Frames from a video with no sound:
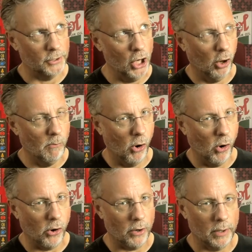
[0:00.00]
no
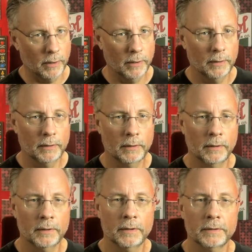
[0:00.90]
more.
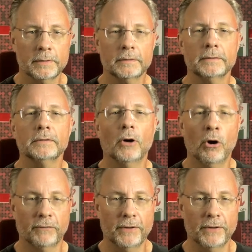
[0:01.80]
Over the